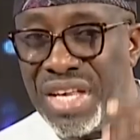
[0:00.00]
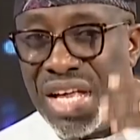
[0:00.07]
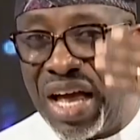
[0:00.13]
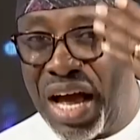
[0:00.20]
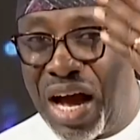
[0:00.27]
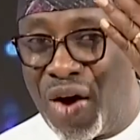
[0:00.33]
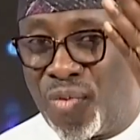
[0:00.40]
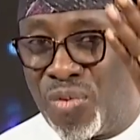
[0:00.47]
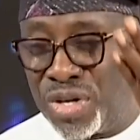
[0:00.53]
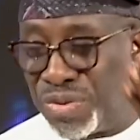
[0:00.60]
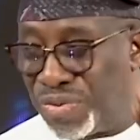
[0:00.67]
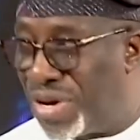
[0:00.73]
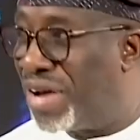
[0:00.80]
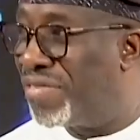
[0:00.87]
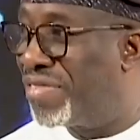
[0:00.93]
and what
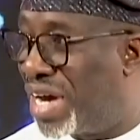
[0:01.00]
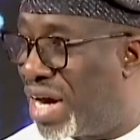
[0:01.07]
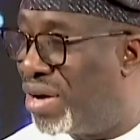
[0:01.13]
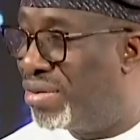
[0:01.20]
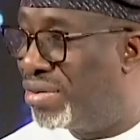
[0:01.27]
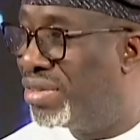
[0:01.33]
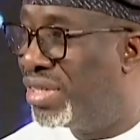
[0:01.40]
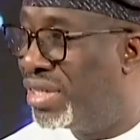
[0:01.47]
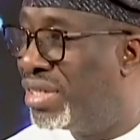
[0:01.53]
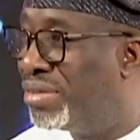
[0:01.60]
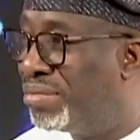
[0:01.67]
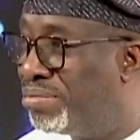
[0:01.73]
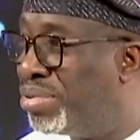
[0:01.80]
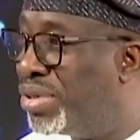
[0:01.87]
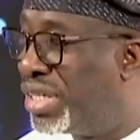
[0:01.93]
we have now
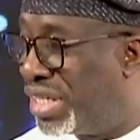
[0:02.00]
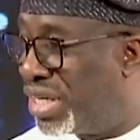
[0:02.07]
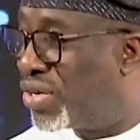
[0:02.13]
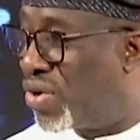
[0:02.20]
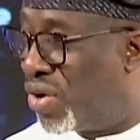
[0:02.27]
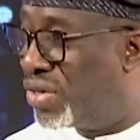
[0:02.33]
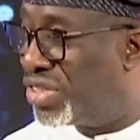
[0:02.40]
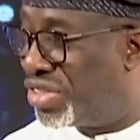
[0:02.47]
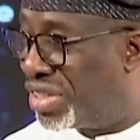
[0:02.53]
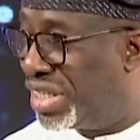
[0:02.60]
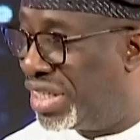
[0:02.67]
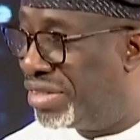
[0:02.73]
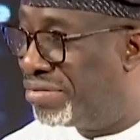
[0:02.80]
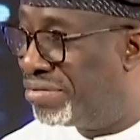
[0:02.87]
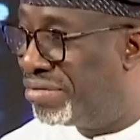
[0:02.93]
put in the
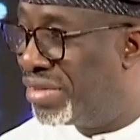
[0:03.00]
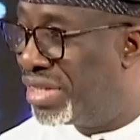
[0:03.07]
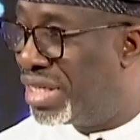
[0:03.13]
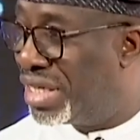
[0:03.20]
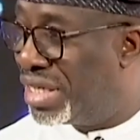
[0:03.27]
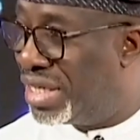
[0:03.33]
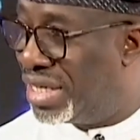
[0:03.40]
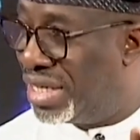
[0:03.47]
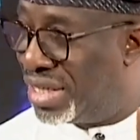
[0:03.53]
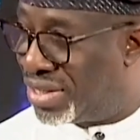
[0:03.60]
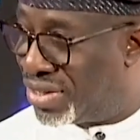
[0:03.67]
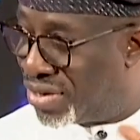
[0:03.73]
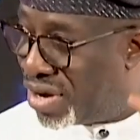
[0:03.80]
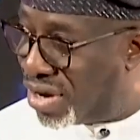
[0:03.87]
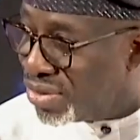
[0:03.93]
country.
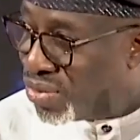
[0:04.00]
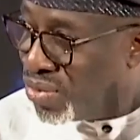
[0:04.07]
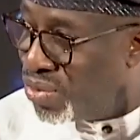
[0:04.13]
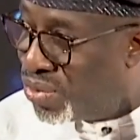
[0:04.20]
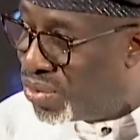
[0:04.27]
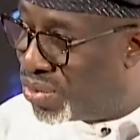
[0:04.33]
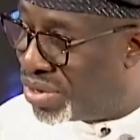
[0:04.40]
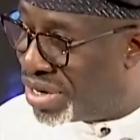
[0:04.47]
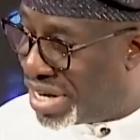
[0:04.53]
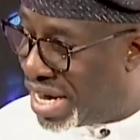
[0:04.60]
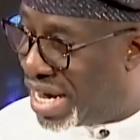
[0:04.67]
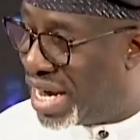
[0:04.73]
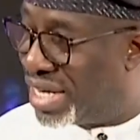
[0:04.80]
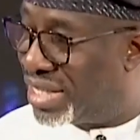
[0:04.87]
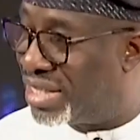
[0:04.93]
It's not hururu
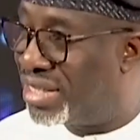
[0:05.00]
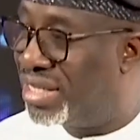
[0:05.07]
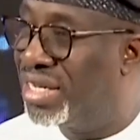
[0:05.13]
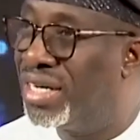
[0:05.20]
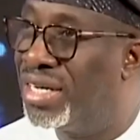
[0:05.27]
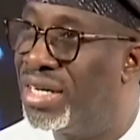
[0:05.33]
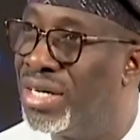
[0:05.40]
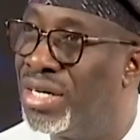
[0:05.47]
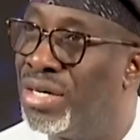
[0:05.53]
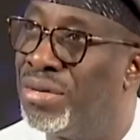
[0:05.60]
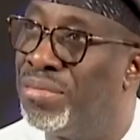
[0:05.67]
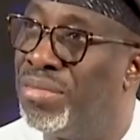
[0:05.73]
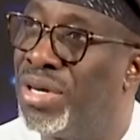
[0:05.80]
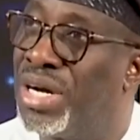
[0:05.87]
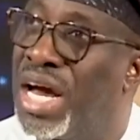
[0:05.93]
yet,
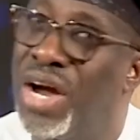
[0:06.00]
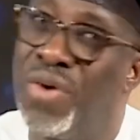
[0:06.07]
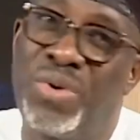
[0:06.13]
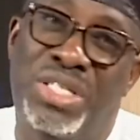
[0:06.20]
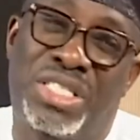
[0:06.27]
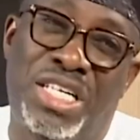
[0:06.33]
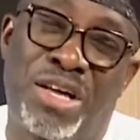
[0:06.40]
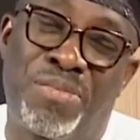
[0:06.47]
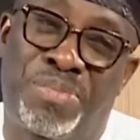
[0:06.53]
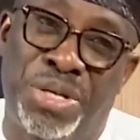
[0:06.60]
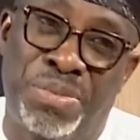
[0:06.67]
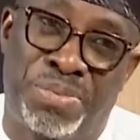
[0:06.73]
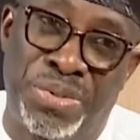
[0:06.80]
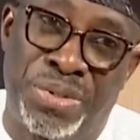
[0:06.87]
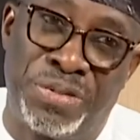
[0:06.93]
but I always tell
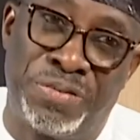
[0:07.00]
people,